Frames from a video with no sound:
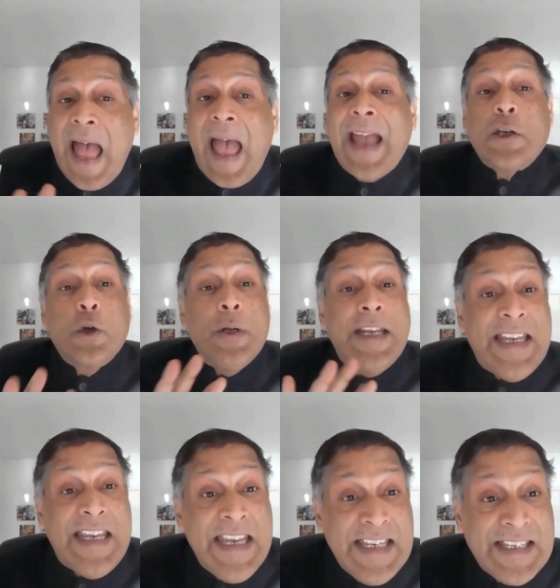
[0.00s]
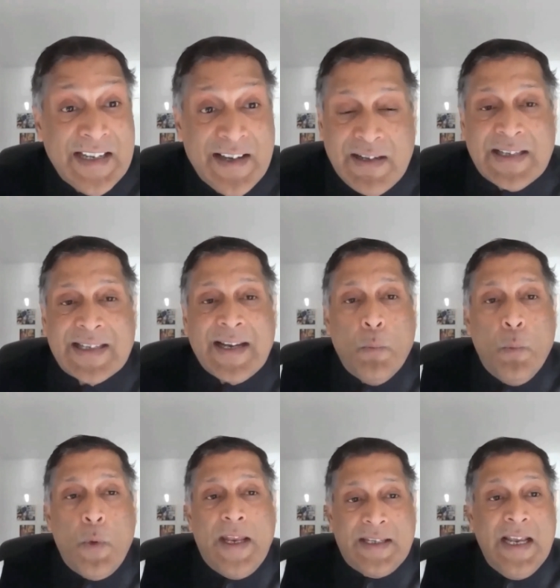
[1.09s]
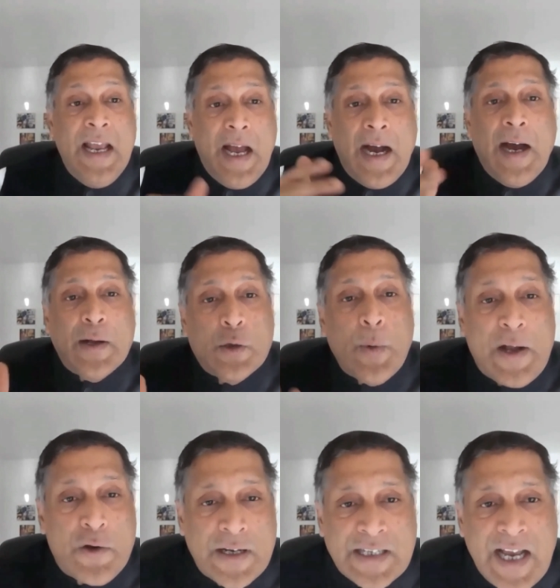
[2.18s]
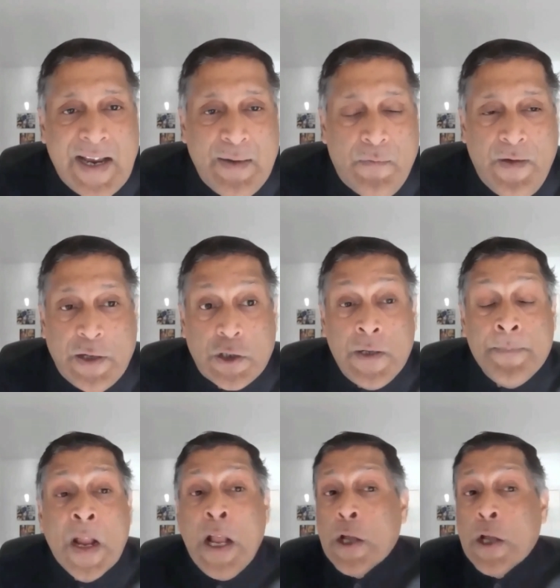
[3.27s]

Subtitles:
actually easier in some ways to address high inflation.